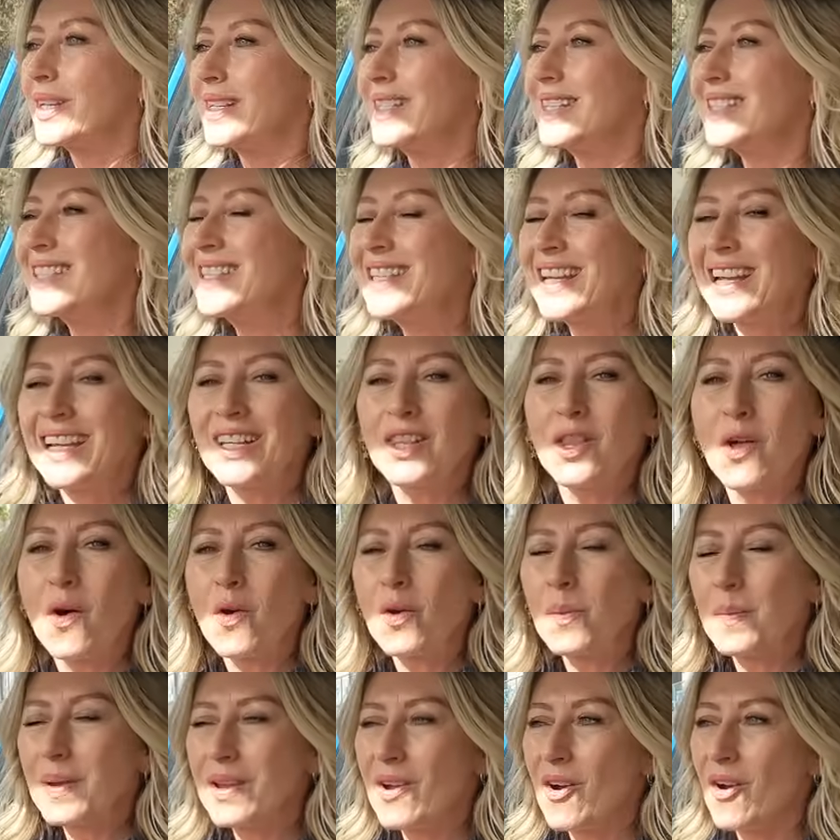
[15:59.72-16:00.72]
It doesn't take
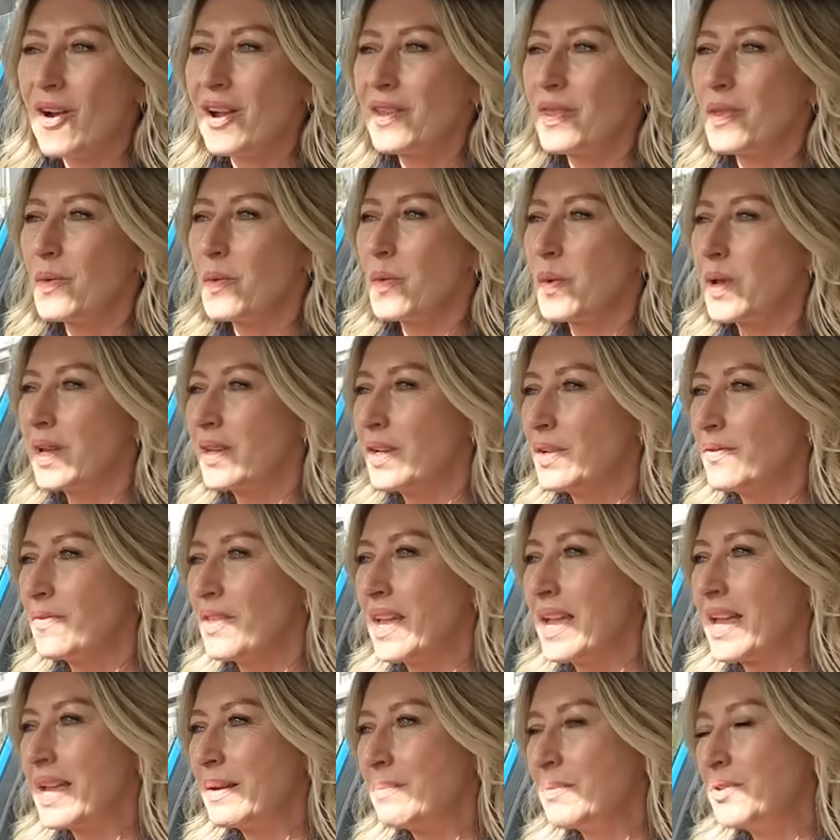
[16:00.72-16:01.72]
long behind the wheel of
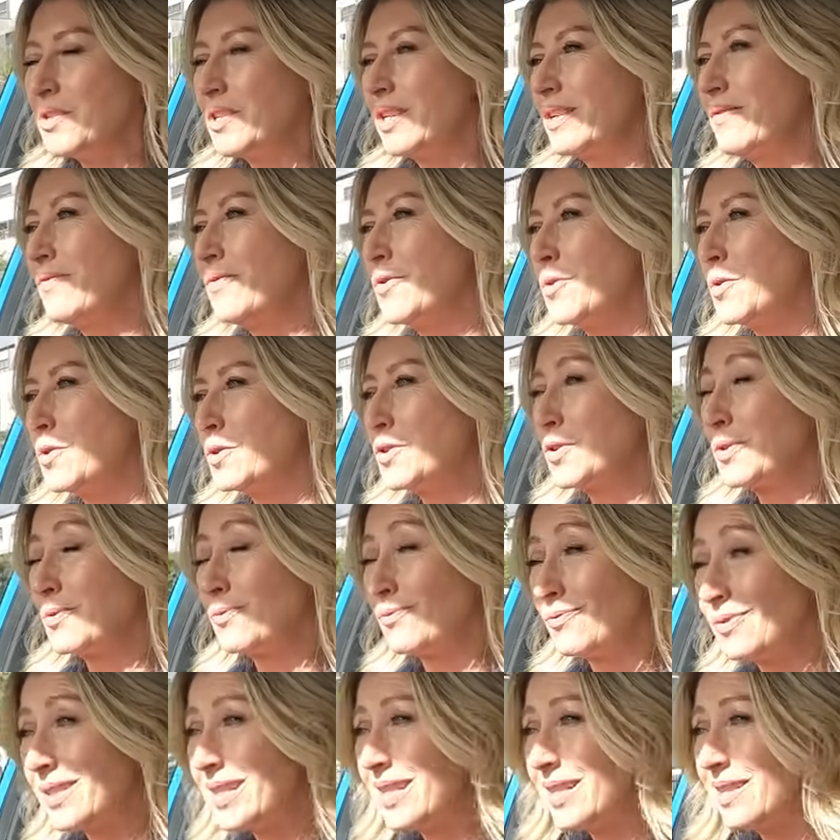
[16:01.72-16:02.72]
the MG4 to
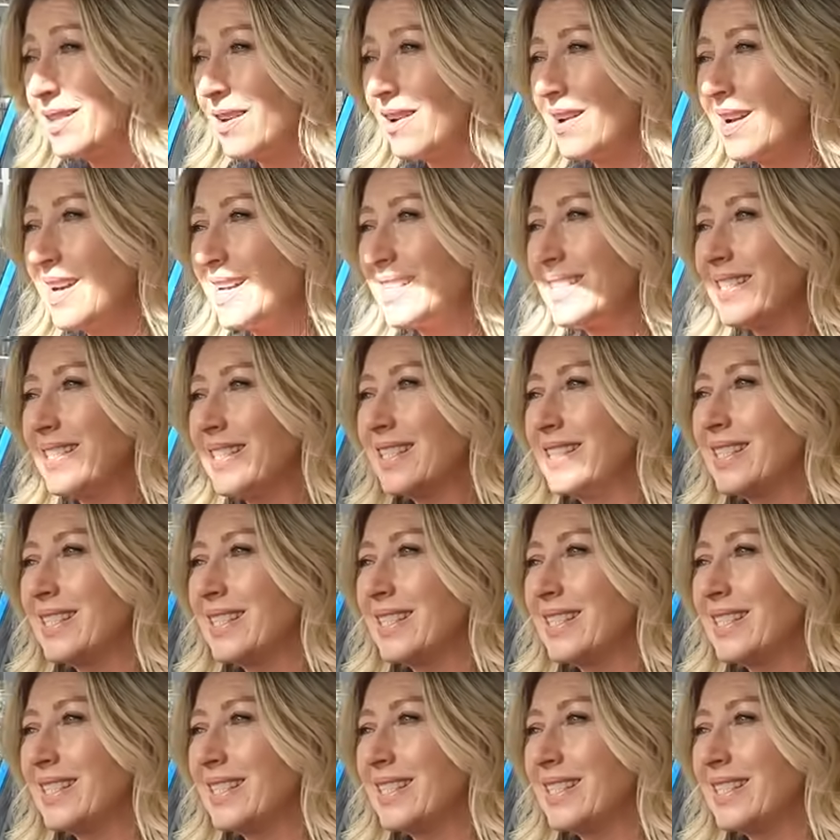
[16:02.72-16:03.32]
realise